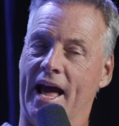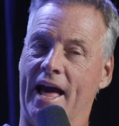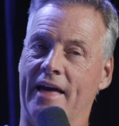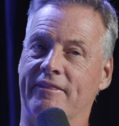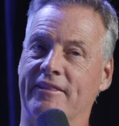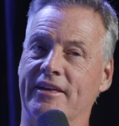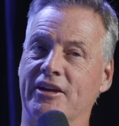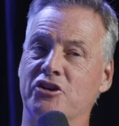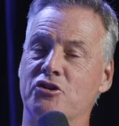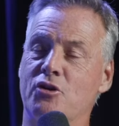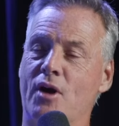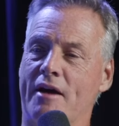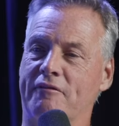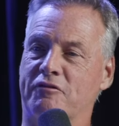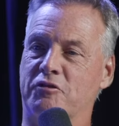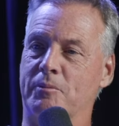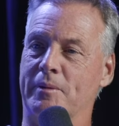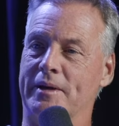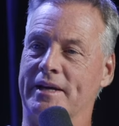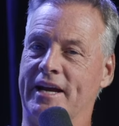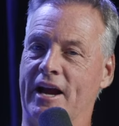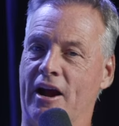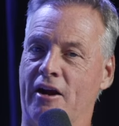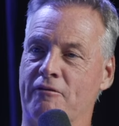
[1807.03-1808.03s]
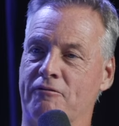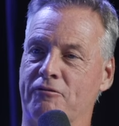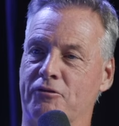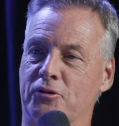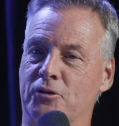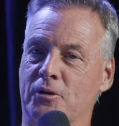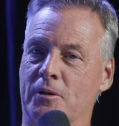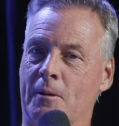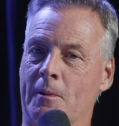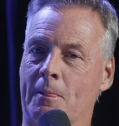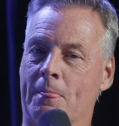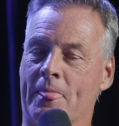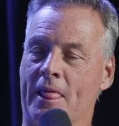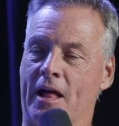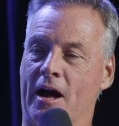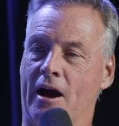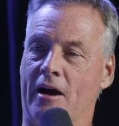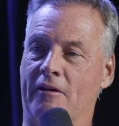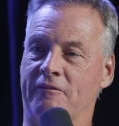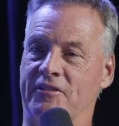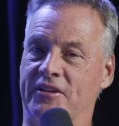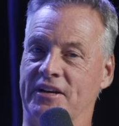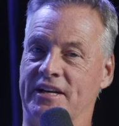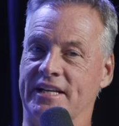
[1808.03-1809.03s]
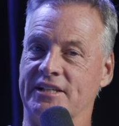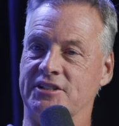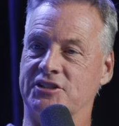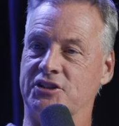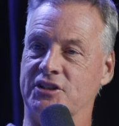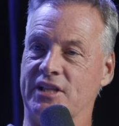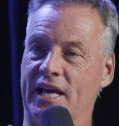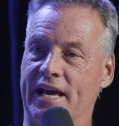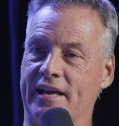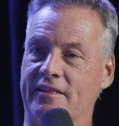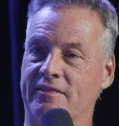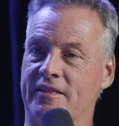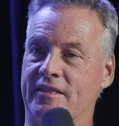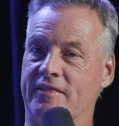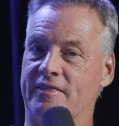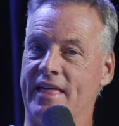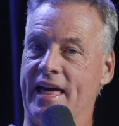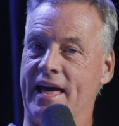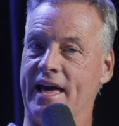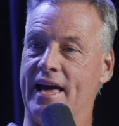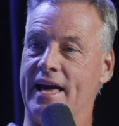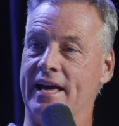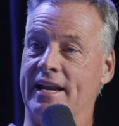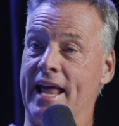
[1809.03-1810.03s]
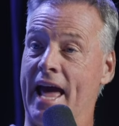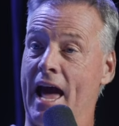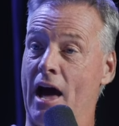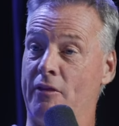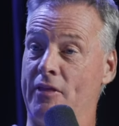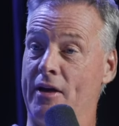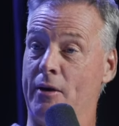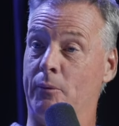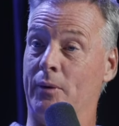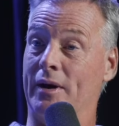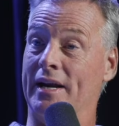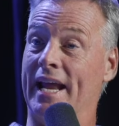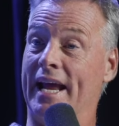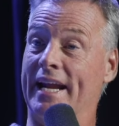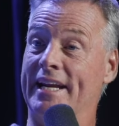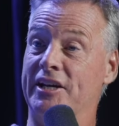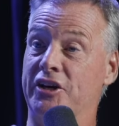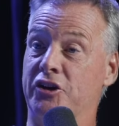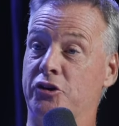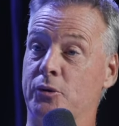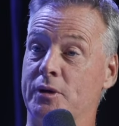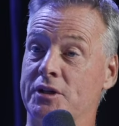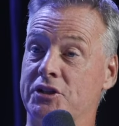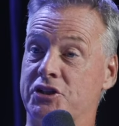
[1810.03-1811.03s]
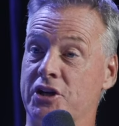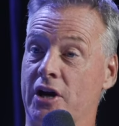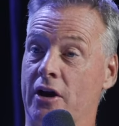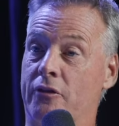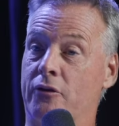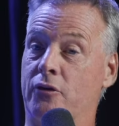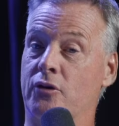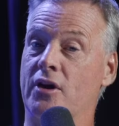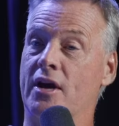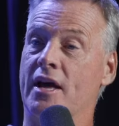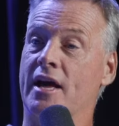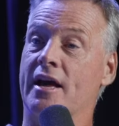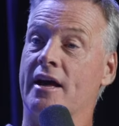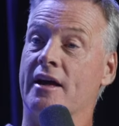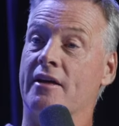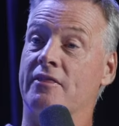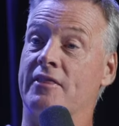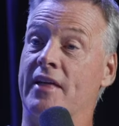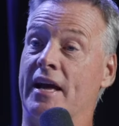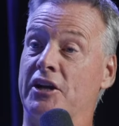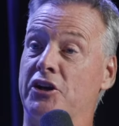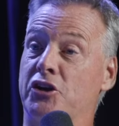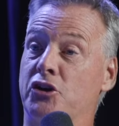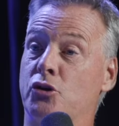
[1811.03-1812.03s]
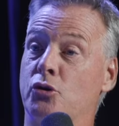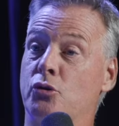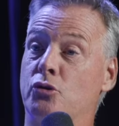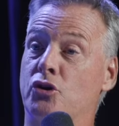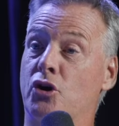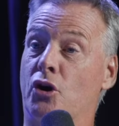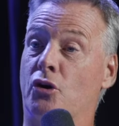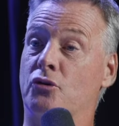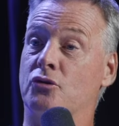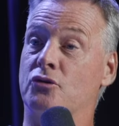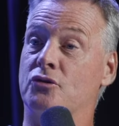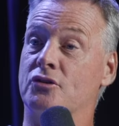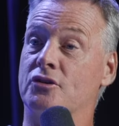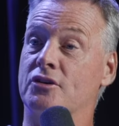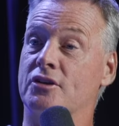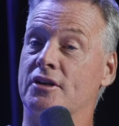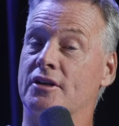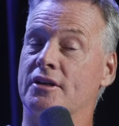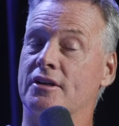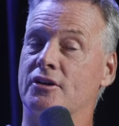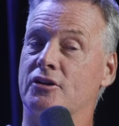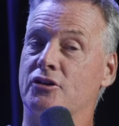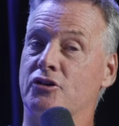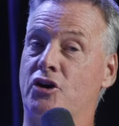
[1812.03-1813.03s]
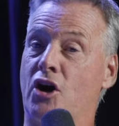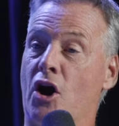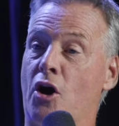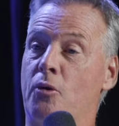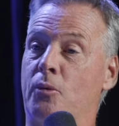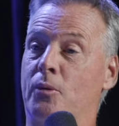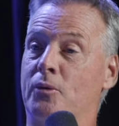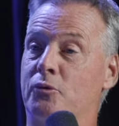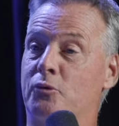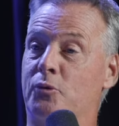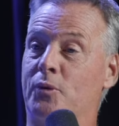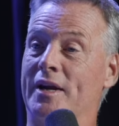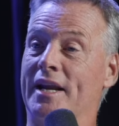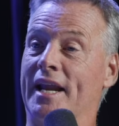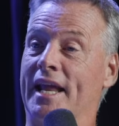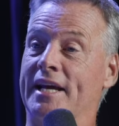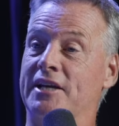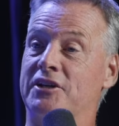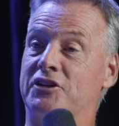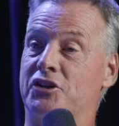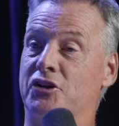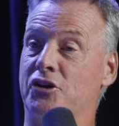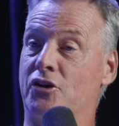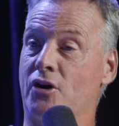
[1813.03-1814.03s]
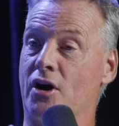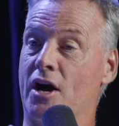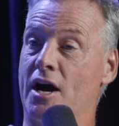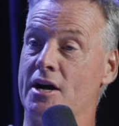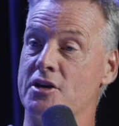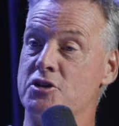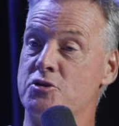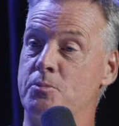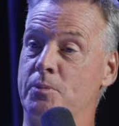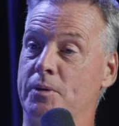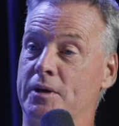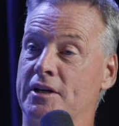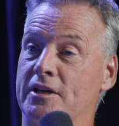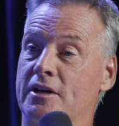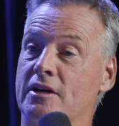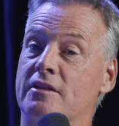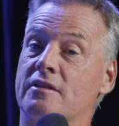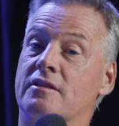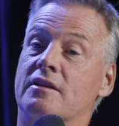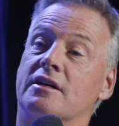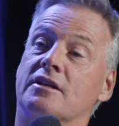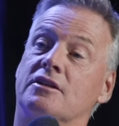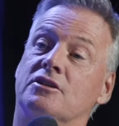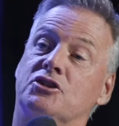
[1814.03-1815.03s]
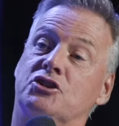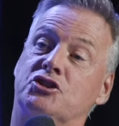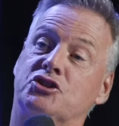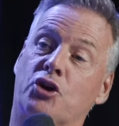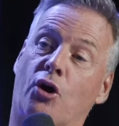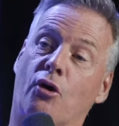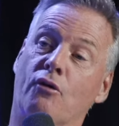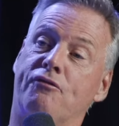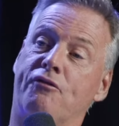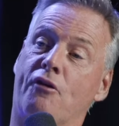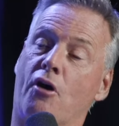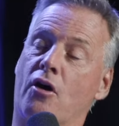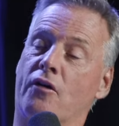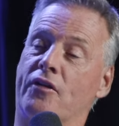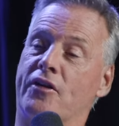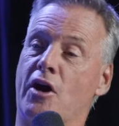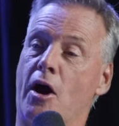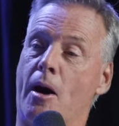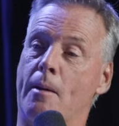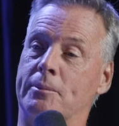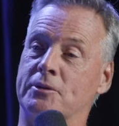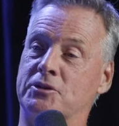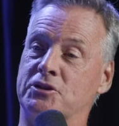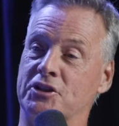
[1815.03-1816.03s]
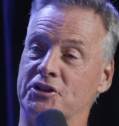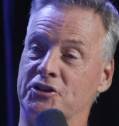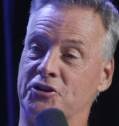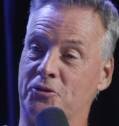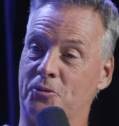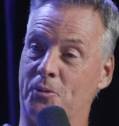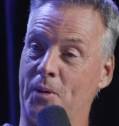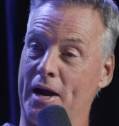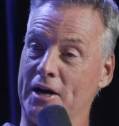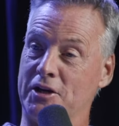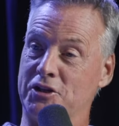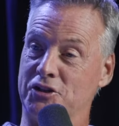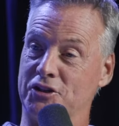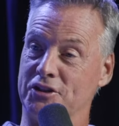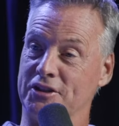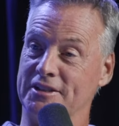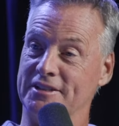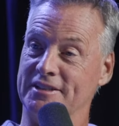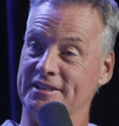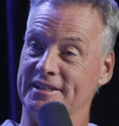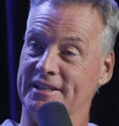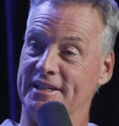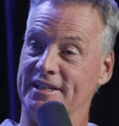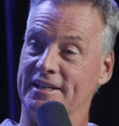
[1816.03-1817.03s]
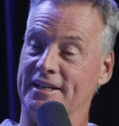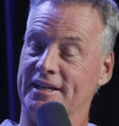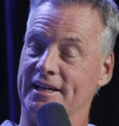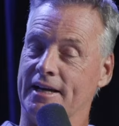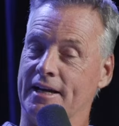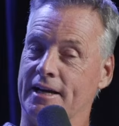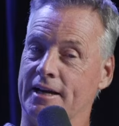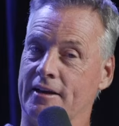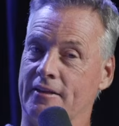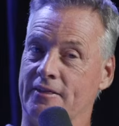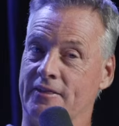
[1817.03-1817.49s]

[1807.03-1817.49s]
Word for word: And then you have to be careful of the disdain that, and how they related to each other mm-hmm. that you don't go and relate to your husband so far the opposite direction yeah.